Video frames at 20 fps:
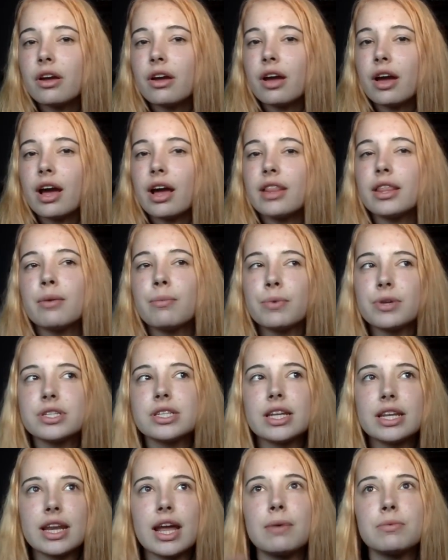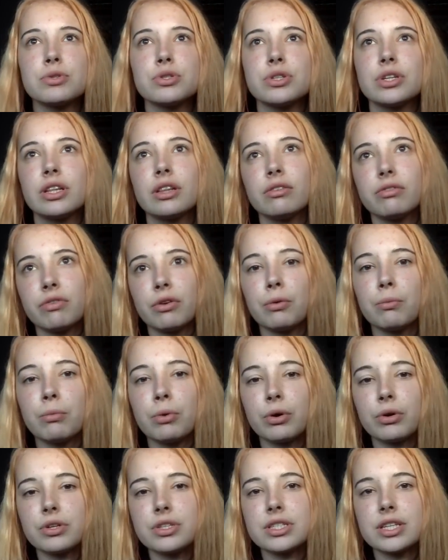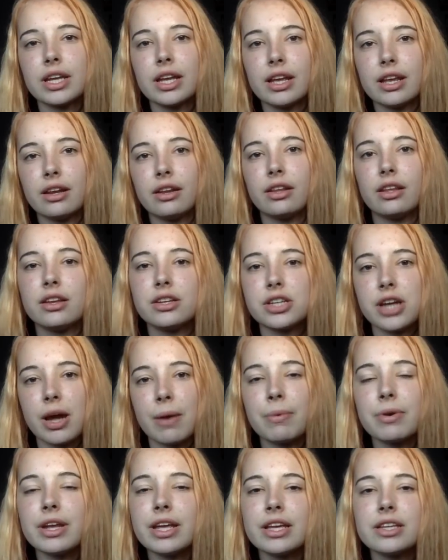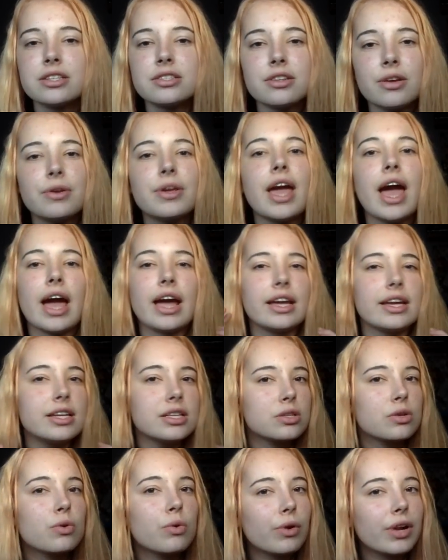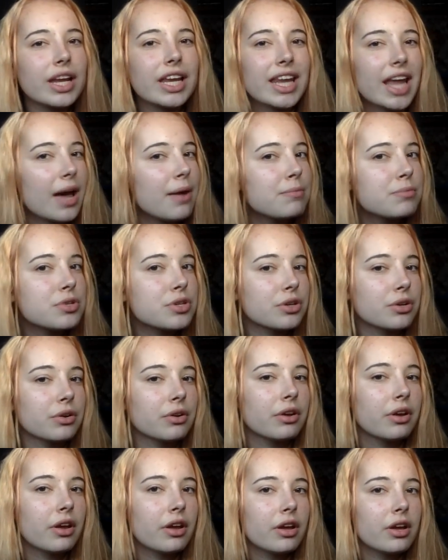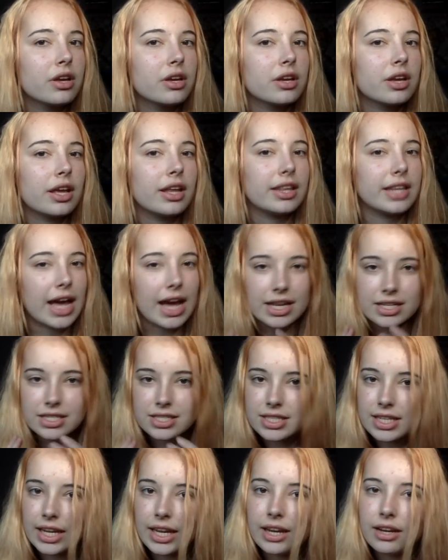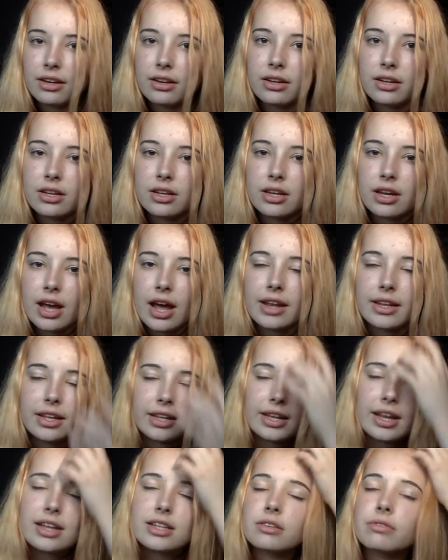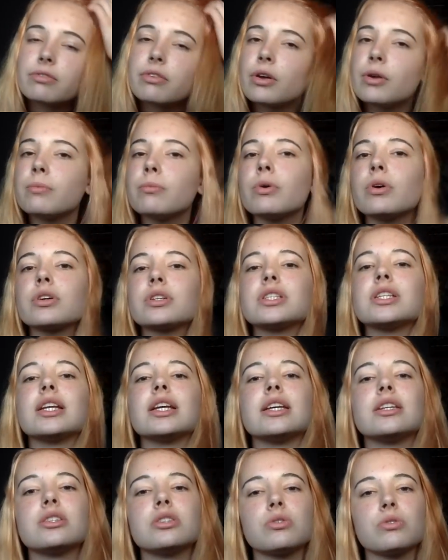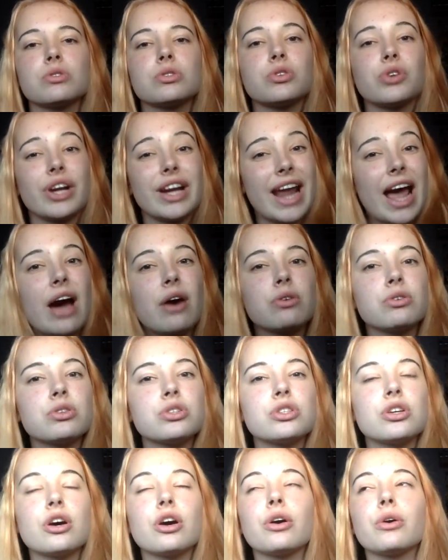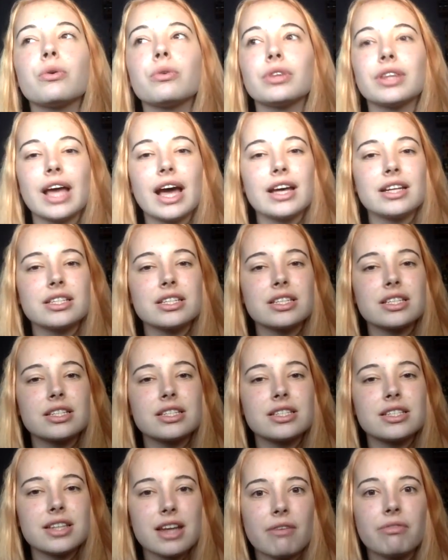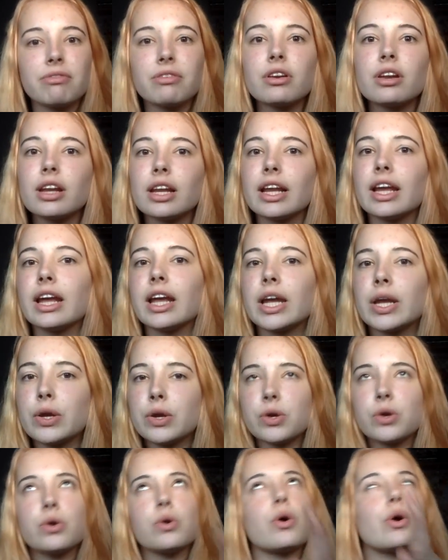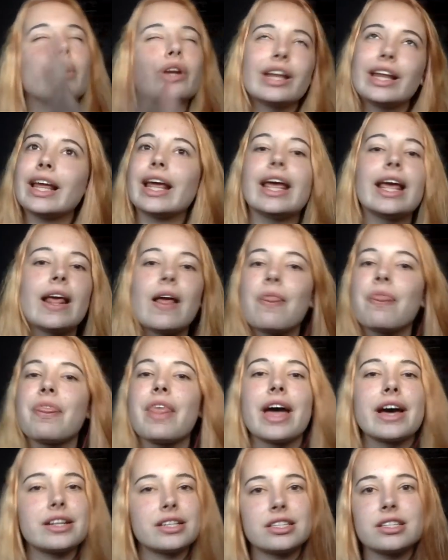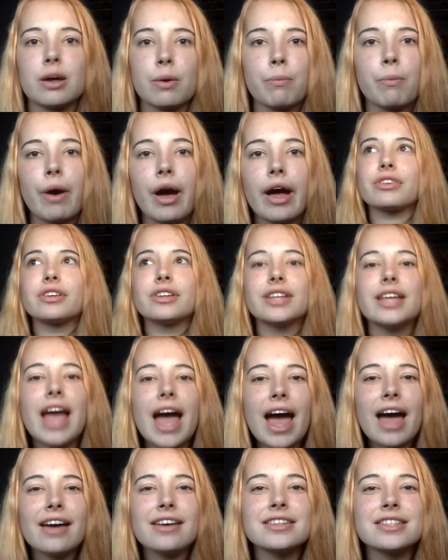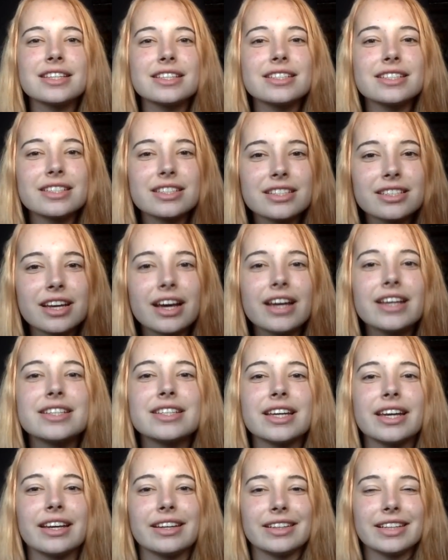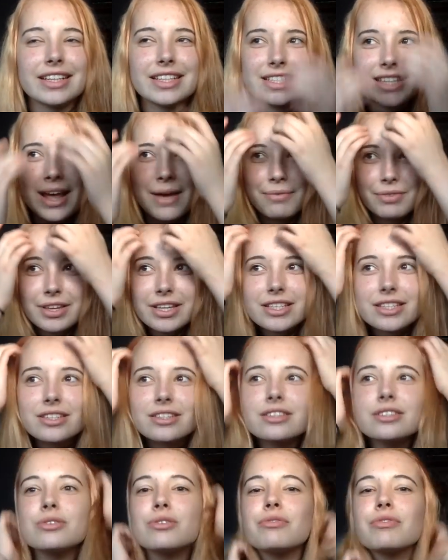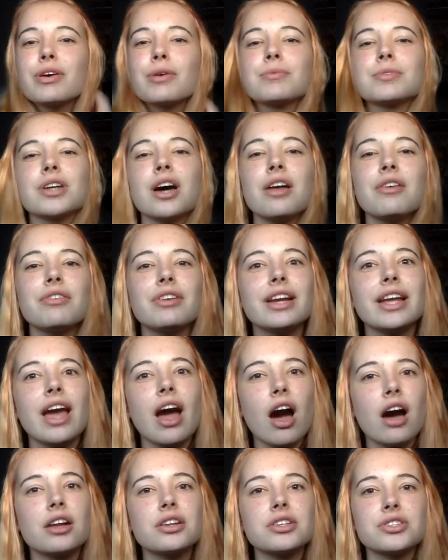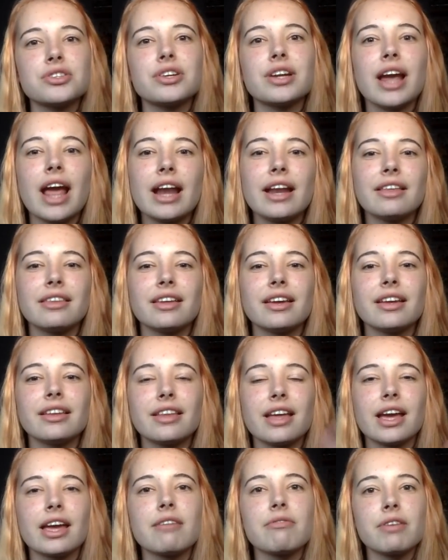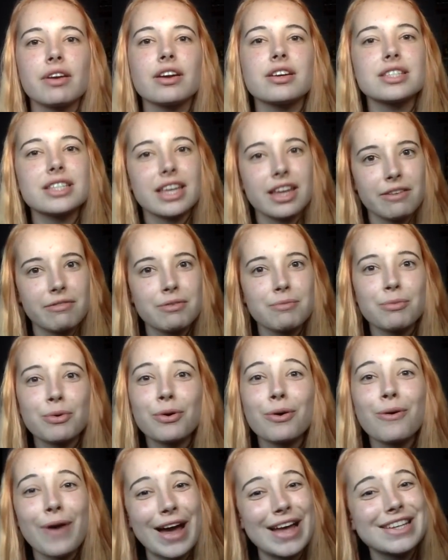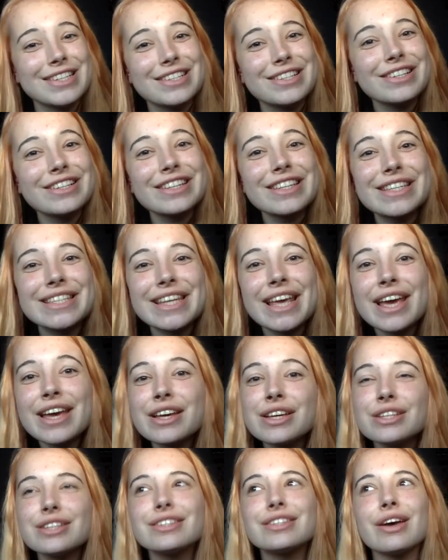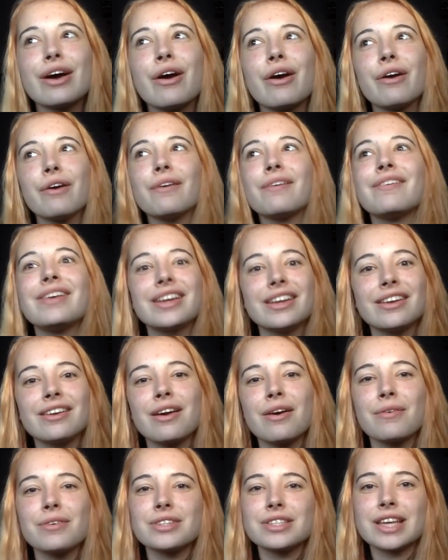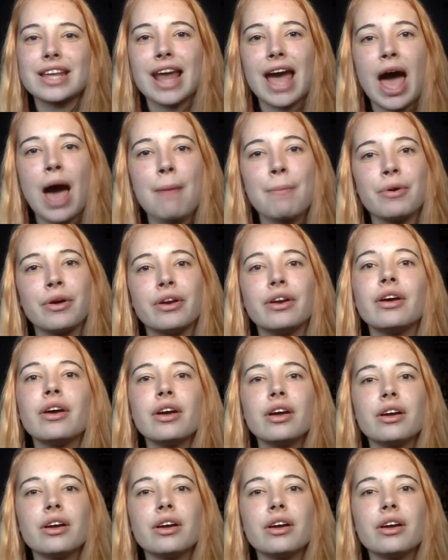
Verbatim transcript: And then we see Namjoon in the phone box in the Japanese. So yeah, he's calling Namjoon in that scene. And then there's a phone box in his short story now. So that's definitely got a link in there somewhere. Yes, it's exciting. Except these short films aren't really answering anything. They're giving us even more questions. So we don't know what's going to happen.